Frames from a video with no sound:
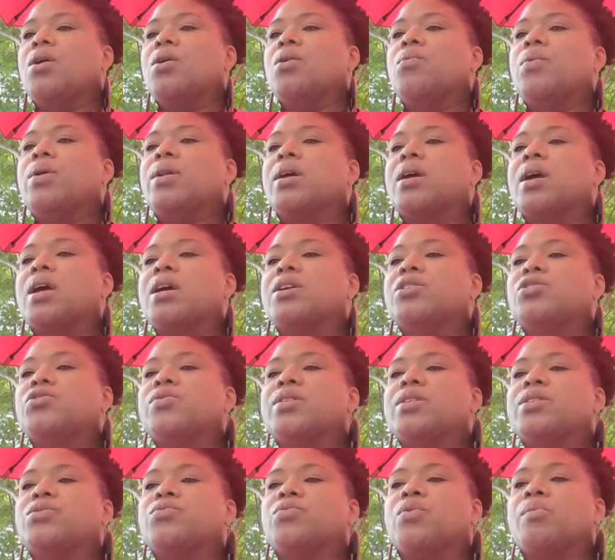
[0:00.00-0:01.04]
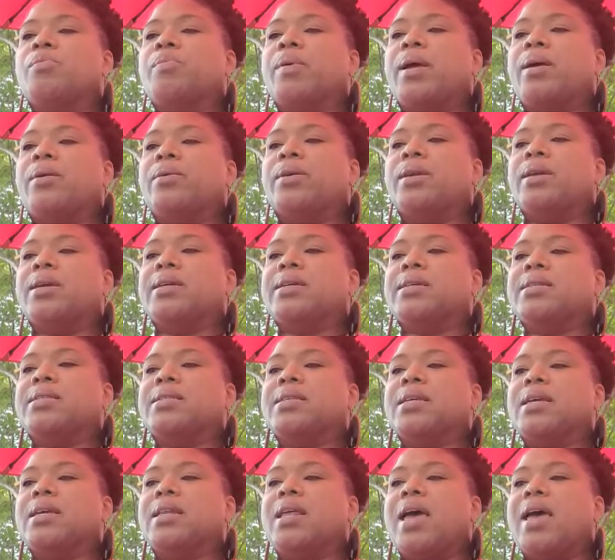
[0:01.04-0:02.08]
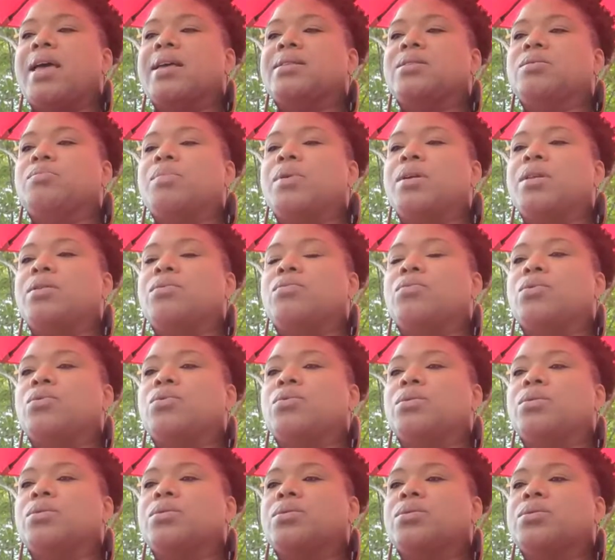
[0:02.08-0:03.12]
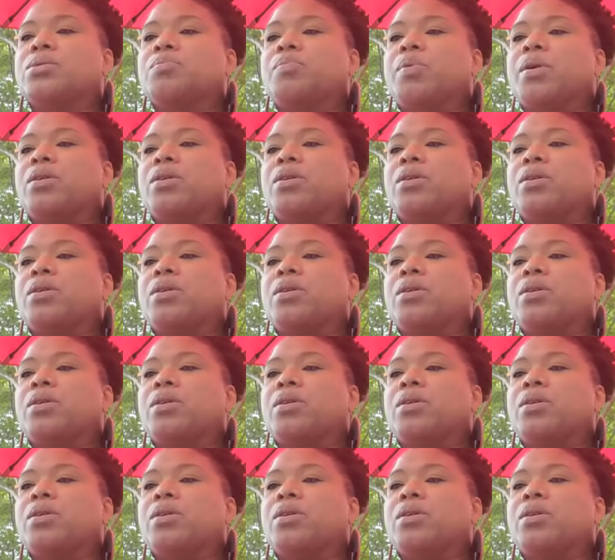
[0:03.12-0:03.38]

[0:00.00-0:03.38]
When a country is rebellious, it has many rulers,